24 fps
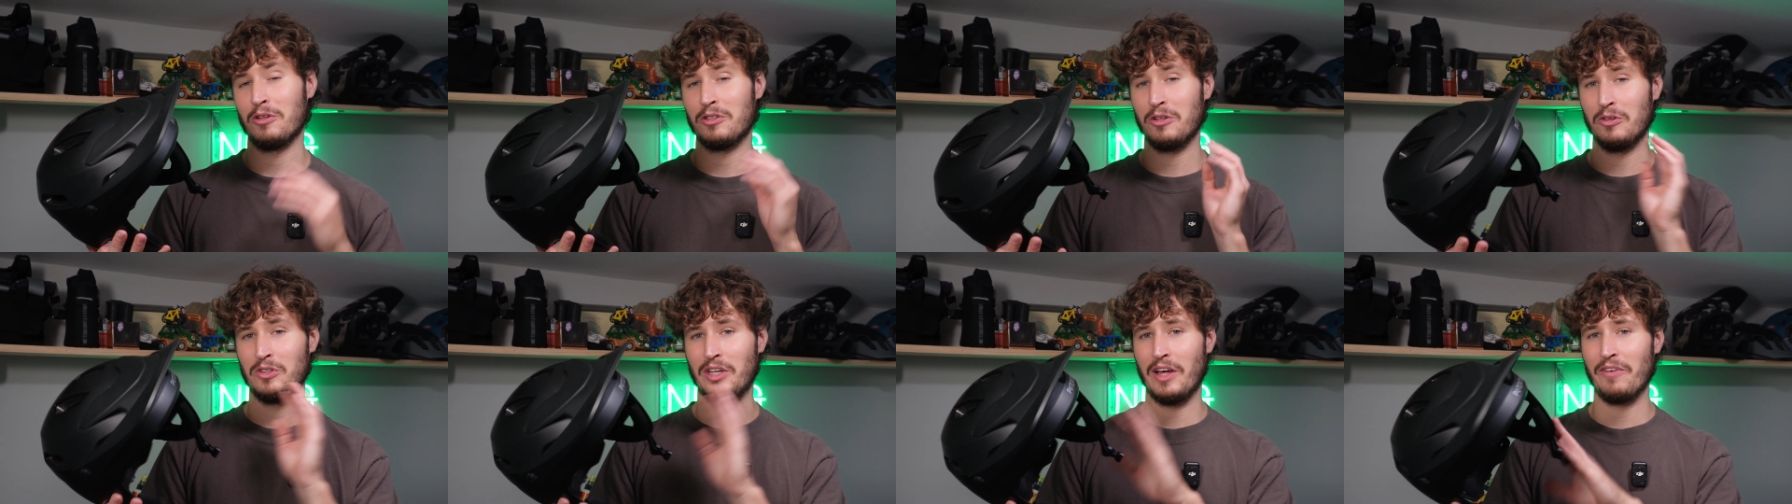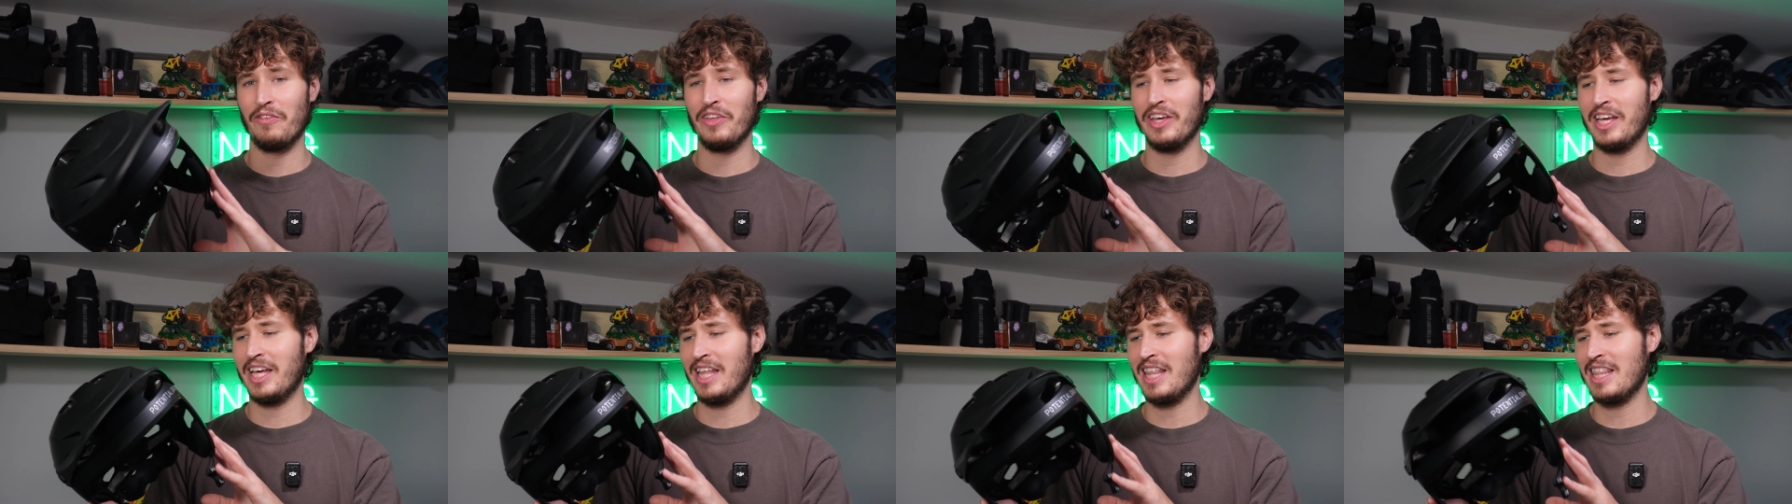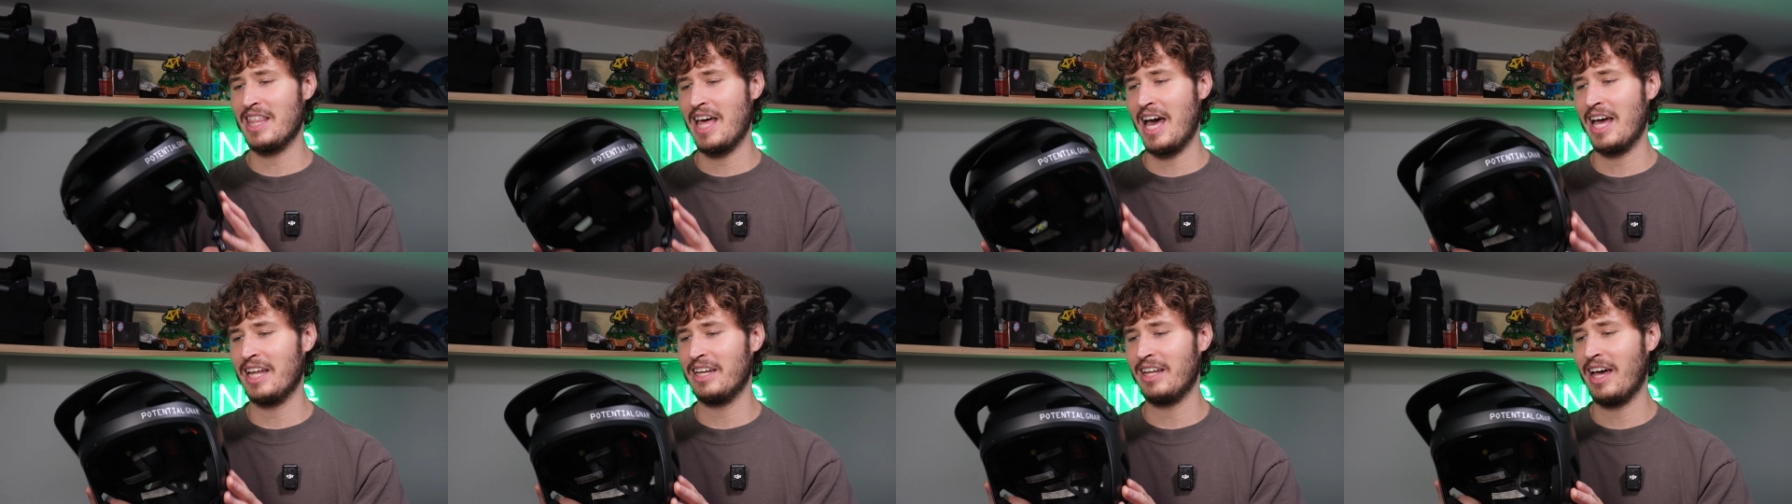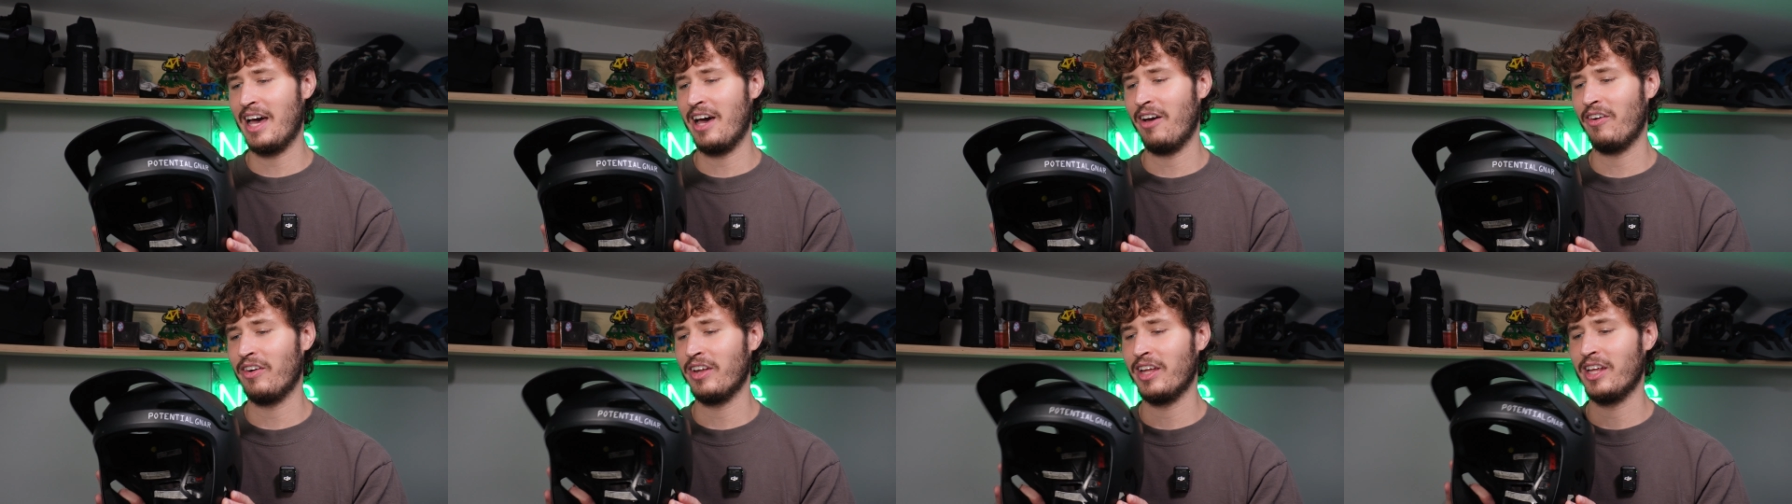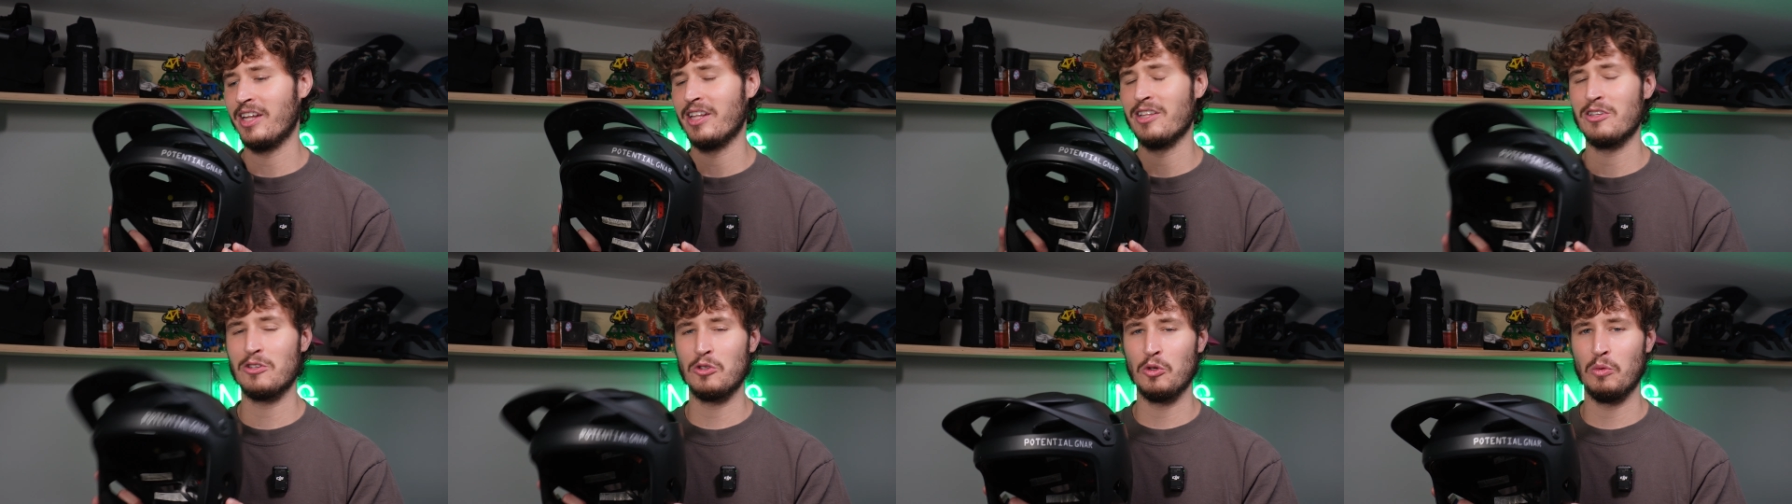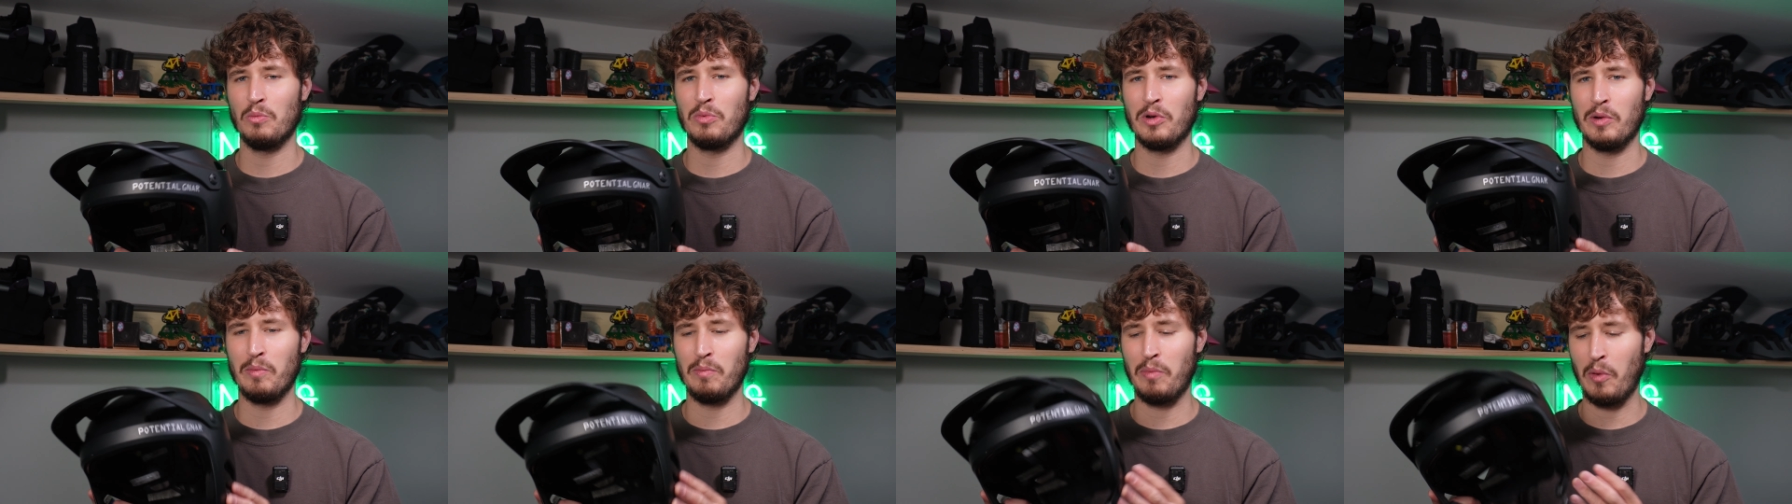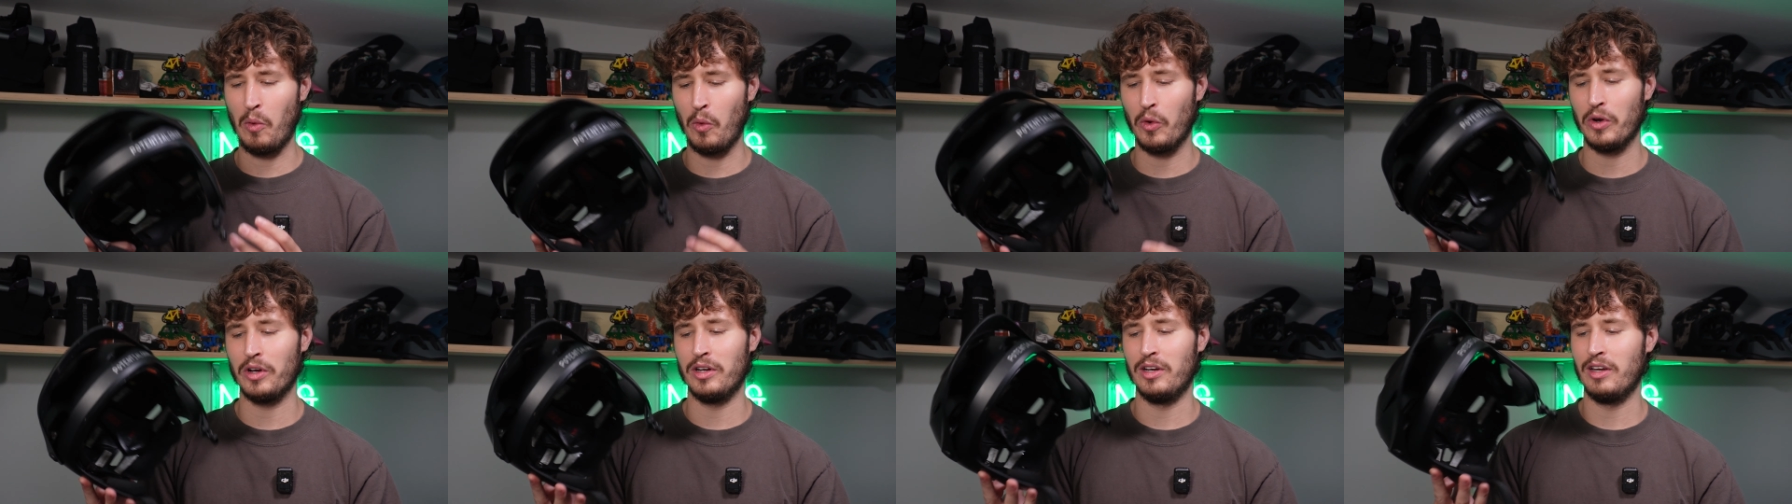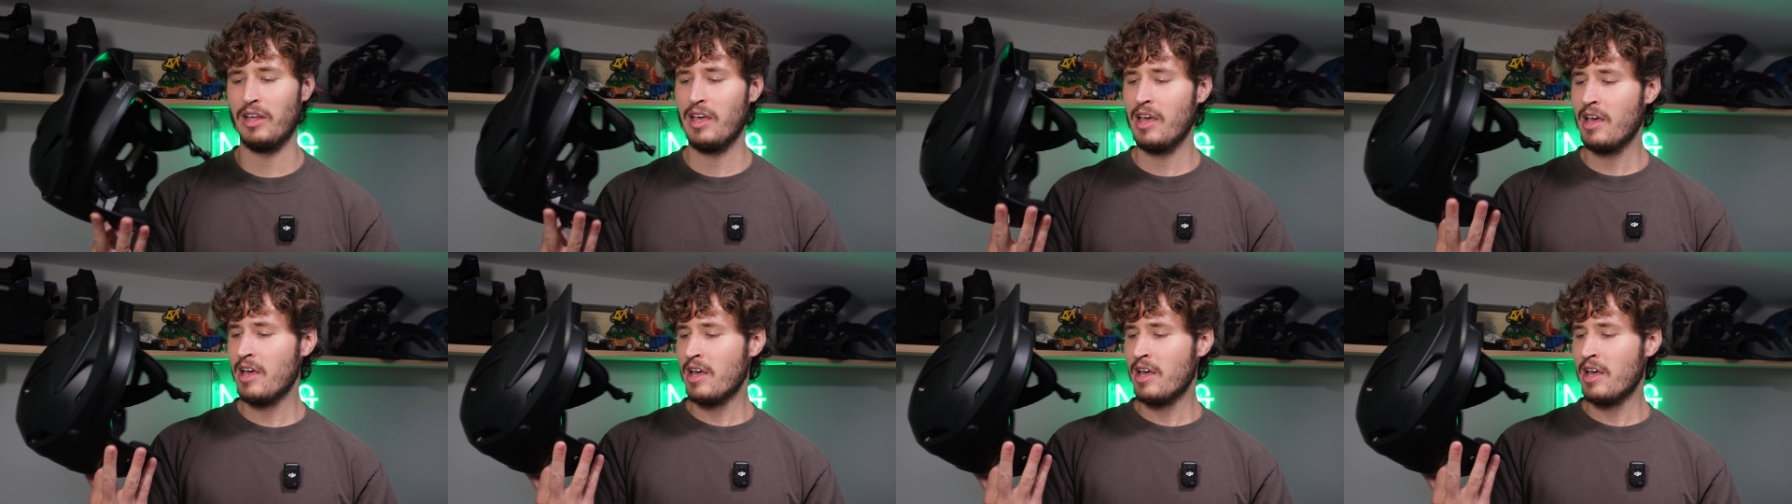So definitely get that dialed in. It's super important.